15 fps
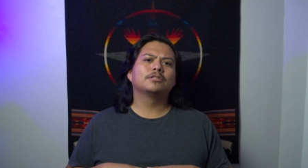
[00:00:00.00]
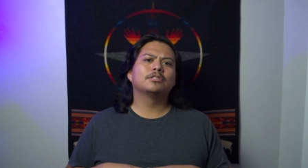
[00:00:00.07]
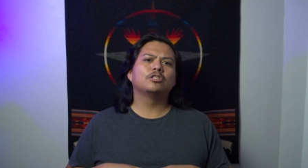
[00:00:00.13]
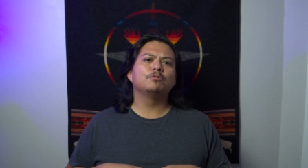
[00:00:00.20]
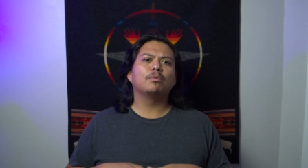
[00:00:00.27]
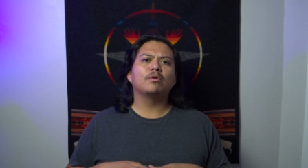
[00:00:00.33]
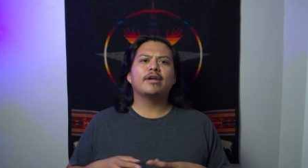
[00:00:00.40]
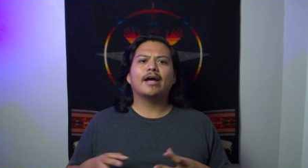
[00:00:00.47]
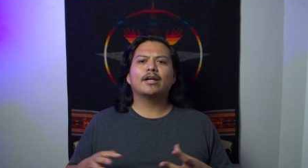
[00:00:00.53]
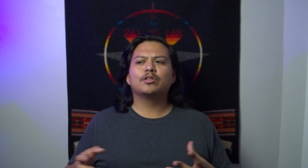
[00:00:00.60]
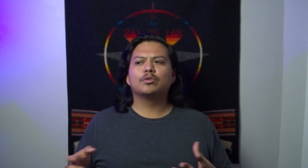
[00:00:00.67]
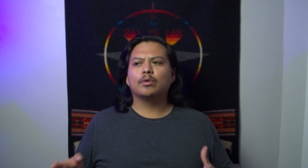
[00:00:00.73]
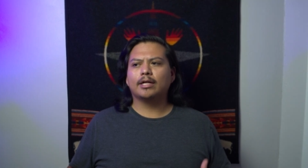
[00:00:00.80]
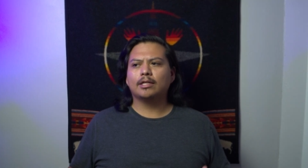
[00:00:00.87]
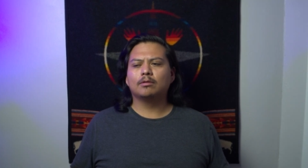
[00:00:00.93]

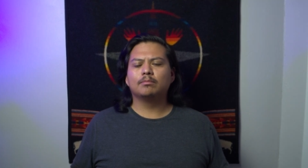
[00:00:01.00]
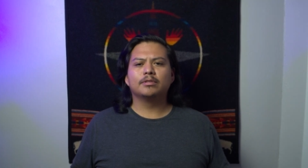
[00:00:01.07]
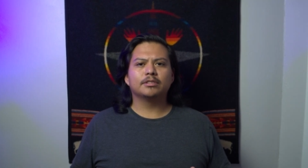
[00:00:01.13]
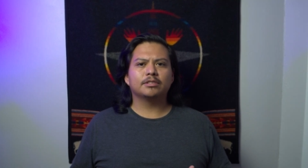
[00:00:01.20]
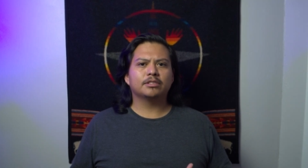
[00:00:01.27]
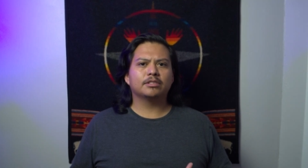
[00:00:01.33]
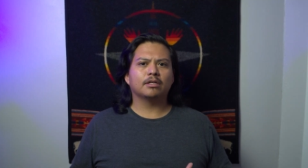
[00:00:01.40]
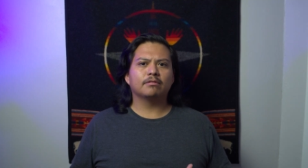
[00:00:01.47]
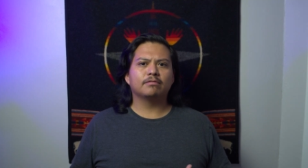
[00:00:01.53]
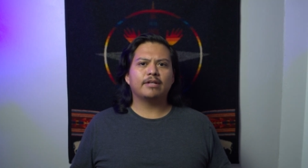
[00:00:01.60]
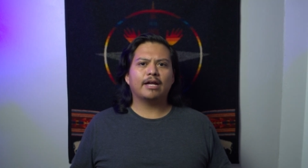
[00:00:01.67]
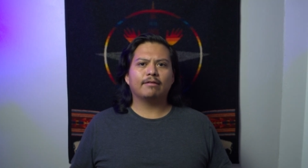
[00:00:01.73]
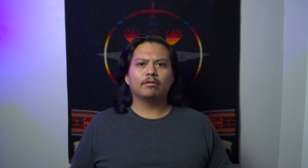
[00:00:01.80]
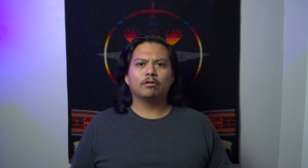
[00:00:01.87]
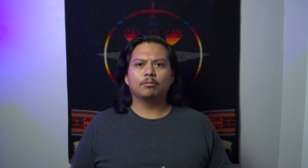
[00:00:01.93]
supernatural elements of
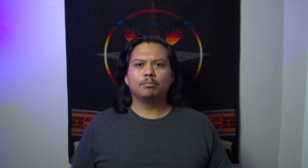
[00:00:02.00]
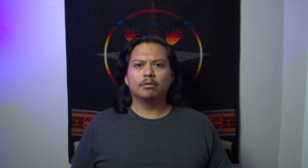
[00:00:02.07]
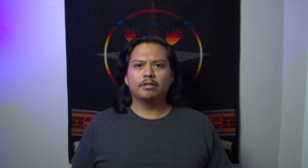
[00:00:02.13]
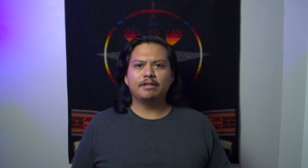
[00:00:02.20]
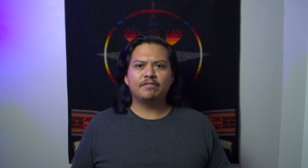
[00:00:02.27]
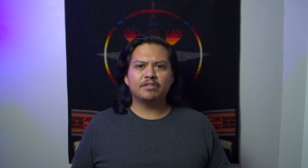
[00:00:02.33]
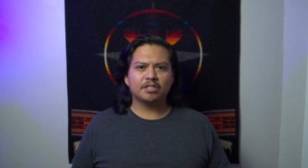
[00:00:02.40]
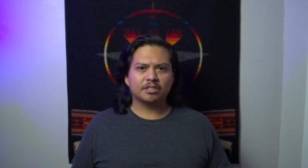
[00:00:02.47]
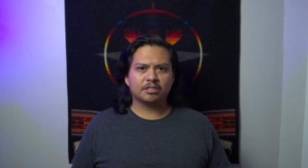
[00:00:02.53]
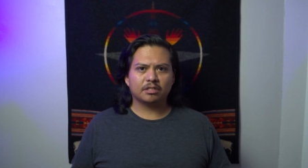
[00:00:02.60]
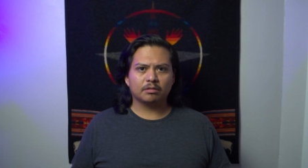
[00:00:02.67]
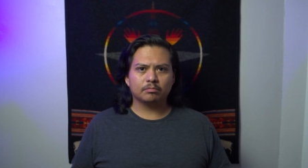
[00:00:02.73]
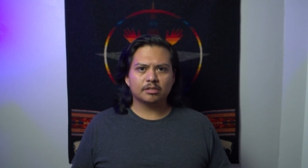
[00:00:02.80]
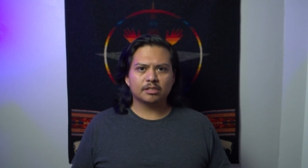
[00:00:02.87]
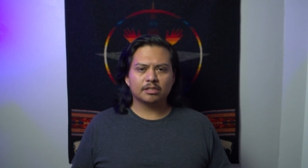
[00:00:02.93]
Navajo belief
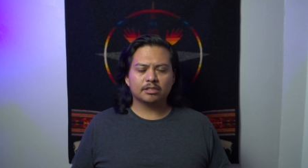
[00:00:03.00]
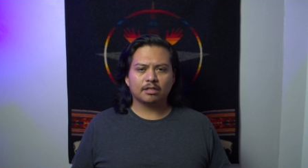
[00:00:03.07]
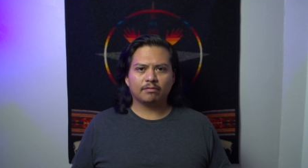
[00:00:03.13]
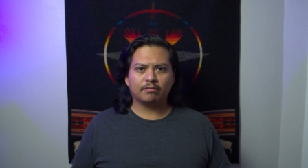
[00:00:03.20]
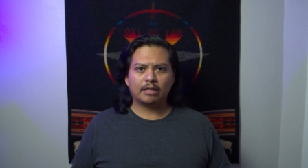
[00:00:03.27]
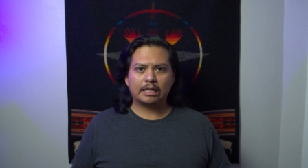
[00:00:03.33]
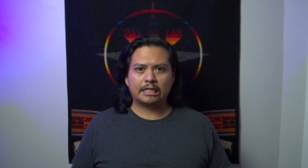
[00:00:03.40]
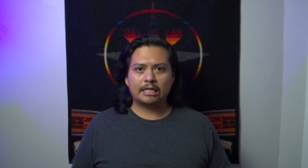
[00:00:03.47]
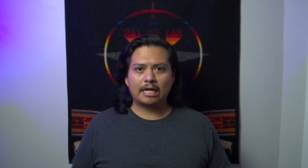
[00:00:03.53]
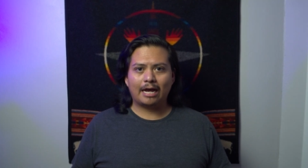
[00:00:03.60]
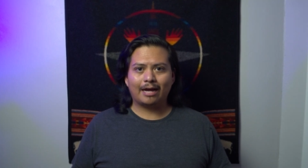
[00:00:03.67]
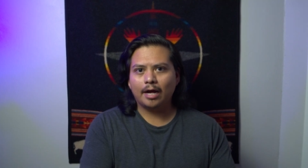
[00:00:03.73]
systems and stuff like that.